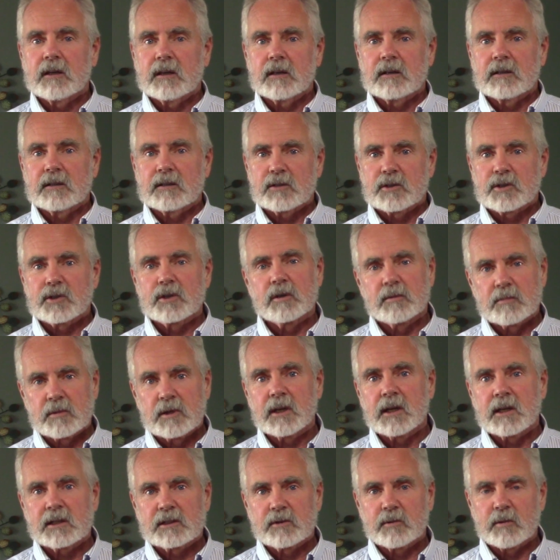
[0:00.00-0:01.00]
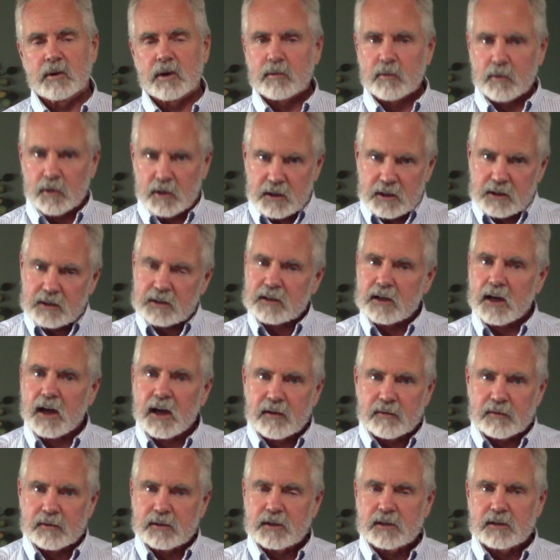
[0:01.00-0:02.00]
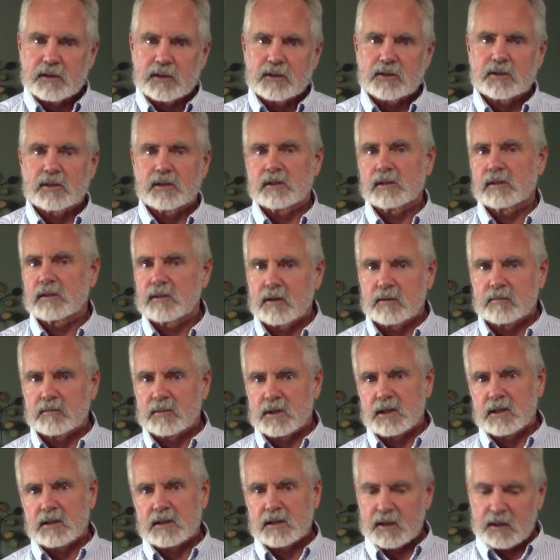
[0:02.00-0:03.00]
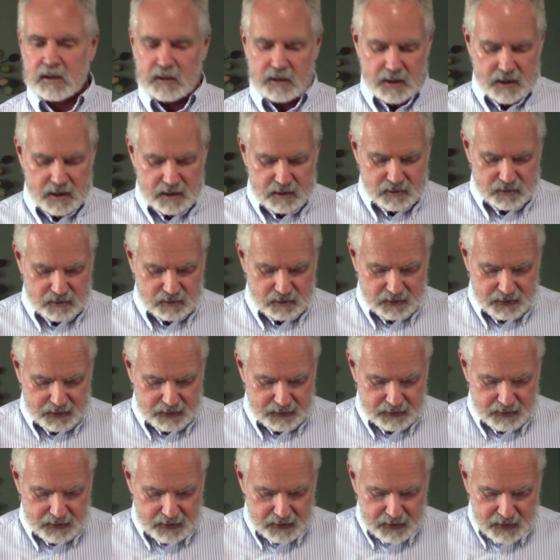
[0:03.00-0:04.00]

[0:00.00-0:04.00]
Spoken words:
The sermon next week, we're going to dive into this in some detail, actually.